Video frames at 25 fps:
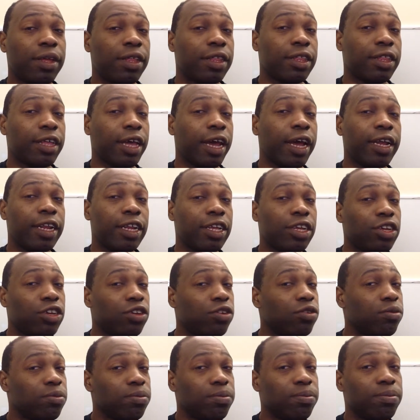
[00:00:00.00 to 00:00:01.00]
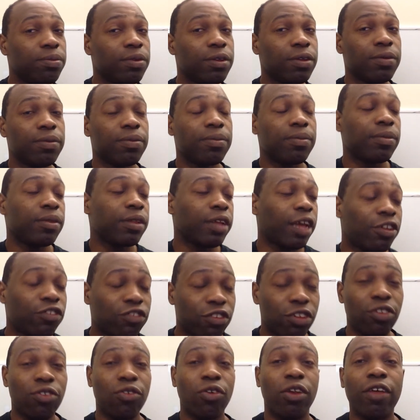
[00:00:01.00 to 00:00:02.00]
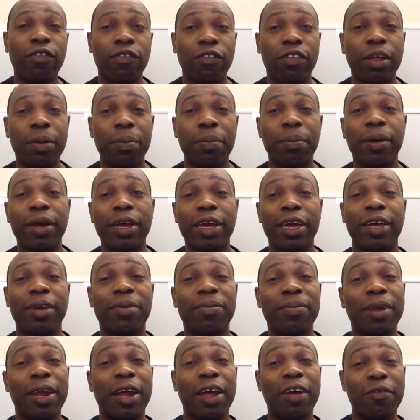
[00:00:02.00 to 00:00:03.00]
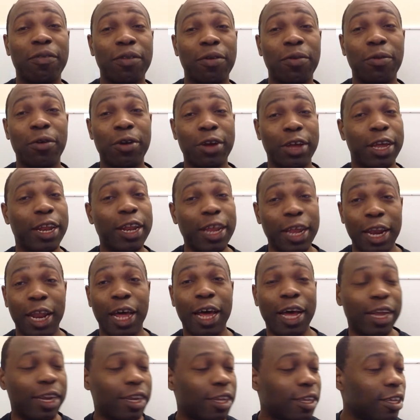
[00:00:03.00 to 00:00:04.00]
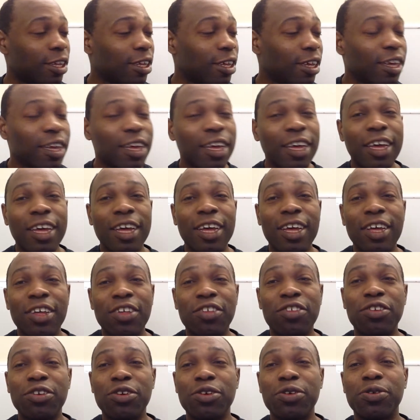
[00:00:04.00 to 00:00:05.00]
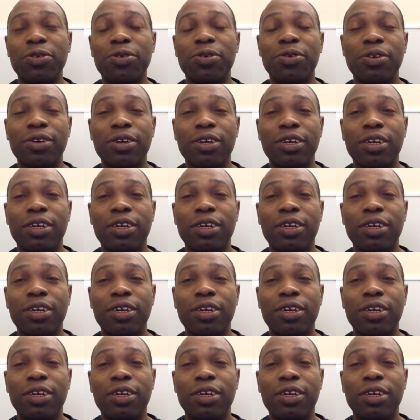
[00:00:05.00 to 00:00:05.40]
is side cubed. I should know that off the top of my head, but I've been working a lot. So,